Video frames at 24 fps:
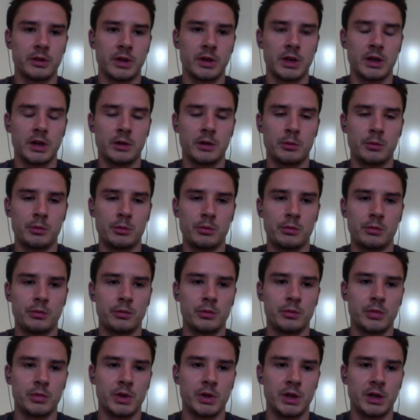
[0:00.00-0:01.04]

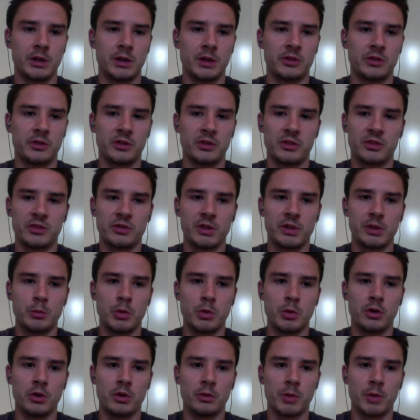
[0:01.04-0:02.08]
Um, uh, it's, it's, really
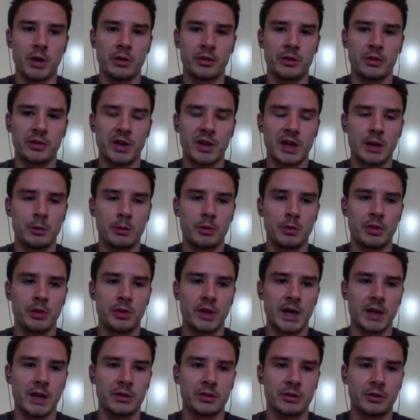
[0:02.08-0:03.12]
more about the time and
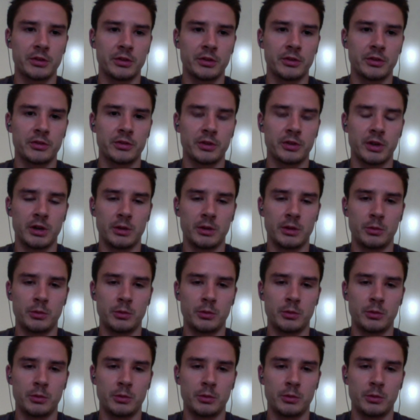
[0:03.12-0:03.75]
the hassles.